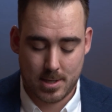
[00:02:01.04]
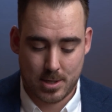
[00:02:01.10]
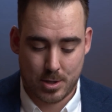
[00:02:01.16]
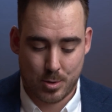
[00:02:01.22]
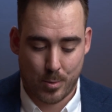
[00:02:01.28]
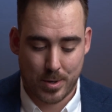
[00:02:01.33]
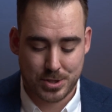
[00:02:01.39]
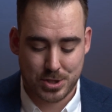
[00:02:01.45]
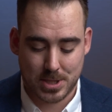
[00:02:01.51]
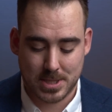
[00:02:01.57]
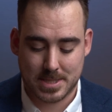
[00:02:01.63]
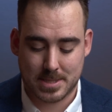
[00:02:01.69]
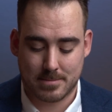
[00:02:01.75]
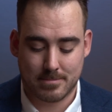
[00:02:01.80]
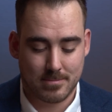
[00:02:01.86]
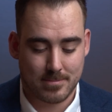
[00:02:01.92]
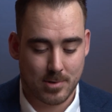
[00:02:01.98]
which
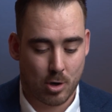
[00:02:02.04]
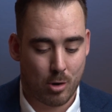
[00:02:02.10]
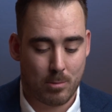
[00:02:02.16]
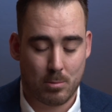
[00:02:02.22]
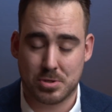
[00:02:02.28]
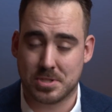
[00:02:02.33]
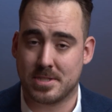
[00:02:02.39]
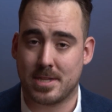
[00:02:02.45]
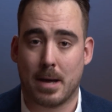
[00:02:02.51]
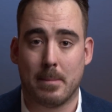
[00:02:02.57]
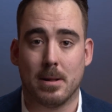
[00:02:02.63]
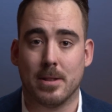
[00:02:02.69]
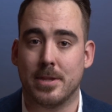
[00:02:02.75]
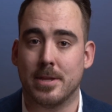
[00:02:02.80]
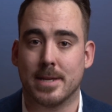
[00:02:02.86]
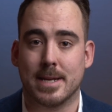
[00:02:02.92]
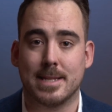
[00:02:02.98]
is almost double
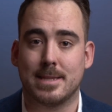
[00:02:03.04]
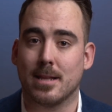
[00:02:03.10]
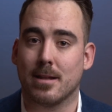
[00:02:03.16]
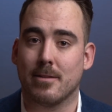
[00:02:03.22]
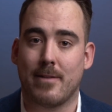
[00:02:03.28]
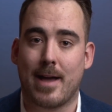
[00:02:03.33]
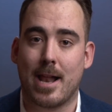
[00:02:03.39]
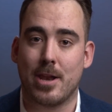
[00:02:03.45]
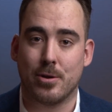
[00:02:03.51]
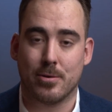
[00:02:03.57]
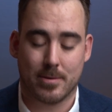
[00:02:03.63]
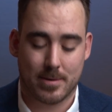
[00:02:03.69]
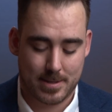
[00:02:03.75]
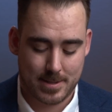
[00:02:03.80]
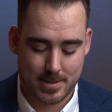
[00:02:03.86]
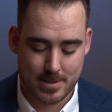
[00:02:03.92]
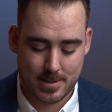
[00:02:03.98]
the retail value,
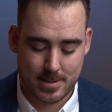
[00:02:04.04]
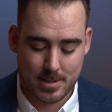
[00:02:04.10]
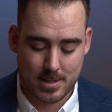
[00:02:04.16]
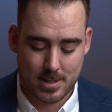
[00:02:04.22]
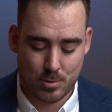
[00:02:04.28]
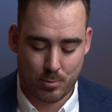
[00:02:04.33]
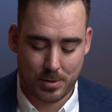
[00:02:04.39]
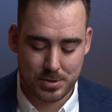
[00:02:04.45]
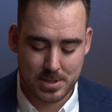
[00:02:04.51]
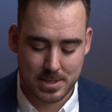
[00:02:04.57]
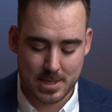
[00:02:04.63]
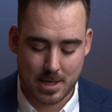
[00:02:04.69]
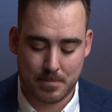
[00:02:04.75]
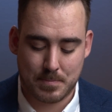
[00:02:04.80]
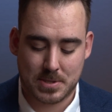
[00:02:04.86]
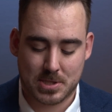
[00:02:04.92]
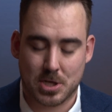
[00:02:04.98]
which is
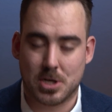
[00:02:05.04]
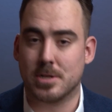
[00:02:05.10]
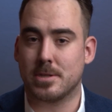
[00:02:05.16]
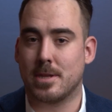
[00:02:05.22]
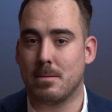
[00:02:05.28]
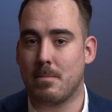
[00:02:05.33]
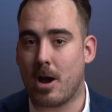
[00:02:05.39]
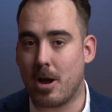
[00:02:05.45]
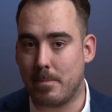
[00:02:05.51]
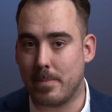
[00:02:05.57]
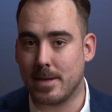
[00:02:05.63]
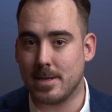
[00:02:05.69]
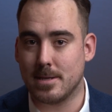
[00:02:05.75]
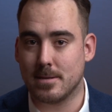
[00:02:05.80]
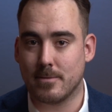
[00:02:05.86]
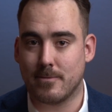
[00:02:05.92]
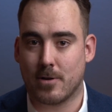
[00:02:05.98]
absurd in my
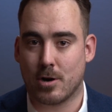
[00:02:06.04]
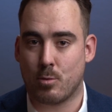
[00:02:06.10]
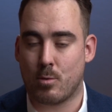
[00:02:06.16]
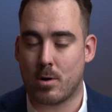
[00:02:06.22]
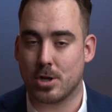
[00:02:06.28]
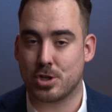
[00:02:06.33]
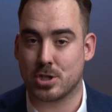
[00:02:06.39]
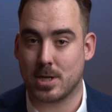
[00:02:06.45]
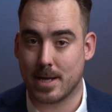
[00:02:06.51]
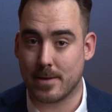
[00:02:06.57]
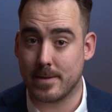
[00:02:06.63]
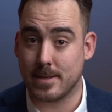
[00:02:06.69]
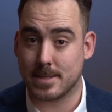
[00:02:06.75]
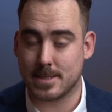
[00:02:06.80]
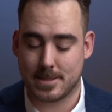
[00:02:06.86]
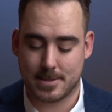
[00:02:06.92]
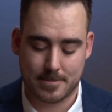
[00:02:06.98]
opinion for a watch like
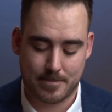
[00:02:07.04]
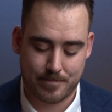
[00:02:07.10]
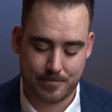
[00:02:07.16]
this.